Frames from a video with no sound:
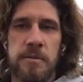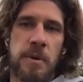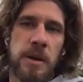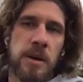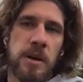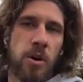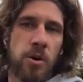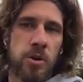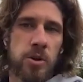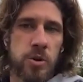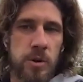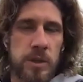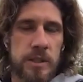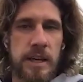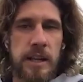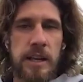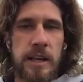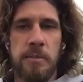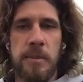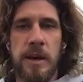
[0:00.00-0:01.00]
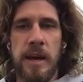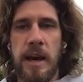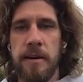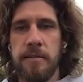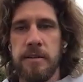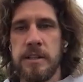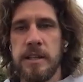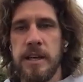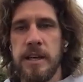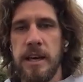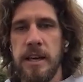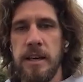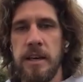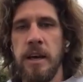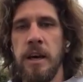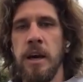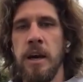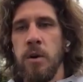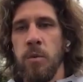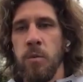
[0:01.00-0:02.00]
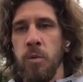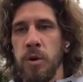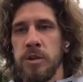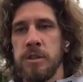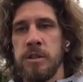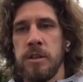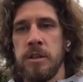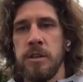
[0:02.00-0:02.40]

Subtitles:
My coach was sending me every day what